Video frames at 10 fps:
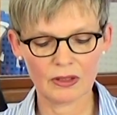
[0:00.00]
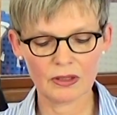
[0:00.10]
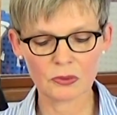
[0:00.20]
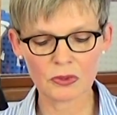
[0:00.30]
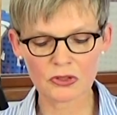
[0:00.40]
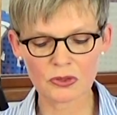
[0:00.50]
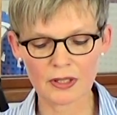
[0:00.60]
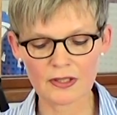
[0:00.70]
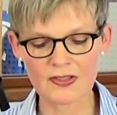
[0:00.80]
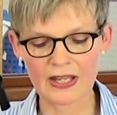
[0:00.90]
in order to
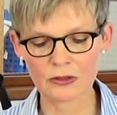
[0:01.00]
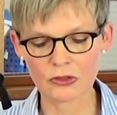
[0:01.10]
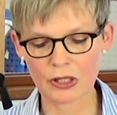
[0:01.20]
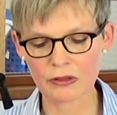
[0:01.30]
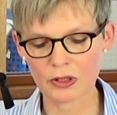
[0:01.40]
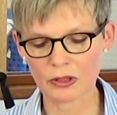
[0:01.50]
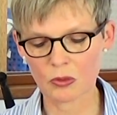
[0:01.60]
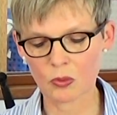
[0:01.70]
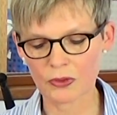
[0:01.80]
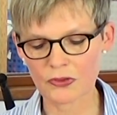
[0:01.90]
understand not only
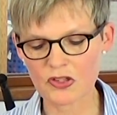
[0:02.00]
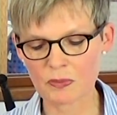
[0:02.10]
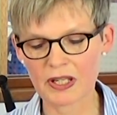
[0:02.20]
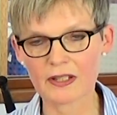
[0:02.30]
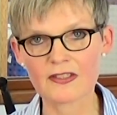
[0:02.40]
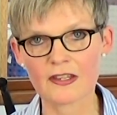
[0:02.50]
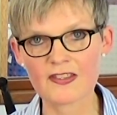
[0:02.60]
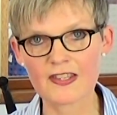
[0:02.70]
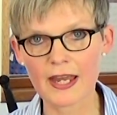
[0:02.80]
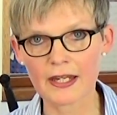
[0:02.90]
what the speakers are
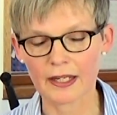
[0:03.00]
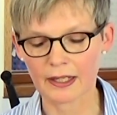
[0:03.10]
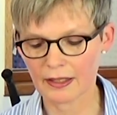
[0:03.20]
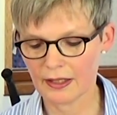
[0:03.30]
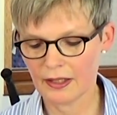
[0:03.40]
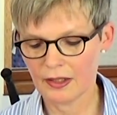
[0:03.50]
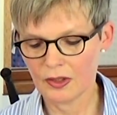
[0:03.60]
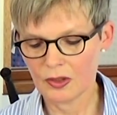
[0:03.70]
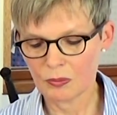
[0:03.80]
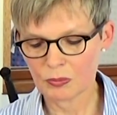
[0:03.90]
saying,
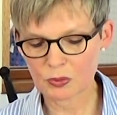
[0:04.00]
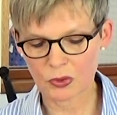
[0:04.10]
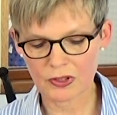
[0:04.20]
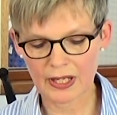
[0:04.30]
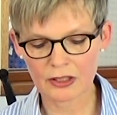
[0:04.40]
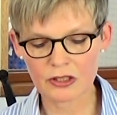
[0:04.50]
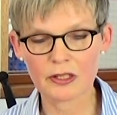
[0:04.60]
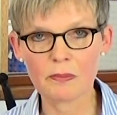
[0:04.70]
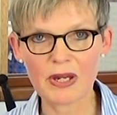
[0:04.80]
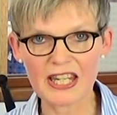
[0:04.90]
but what they
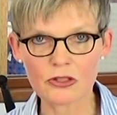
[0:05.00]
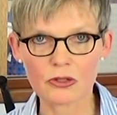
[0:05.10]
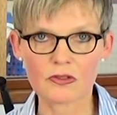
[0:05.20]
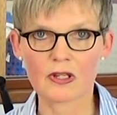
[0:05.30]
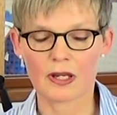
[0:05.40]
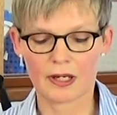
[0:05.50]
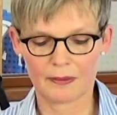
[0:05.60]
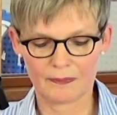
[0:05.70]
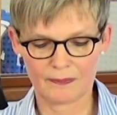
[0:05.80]
actually mean to say.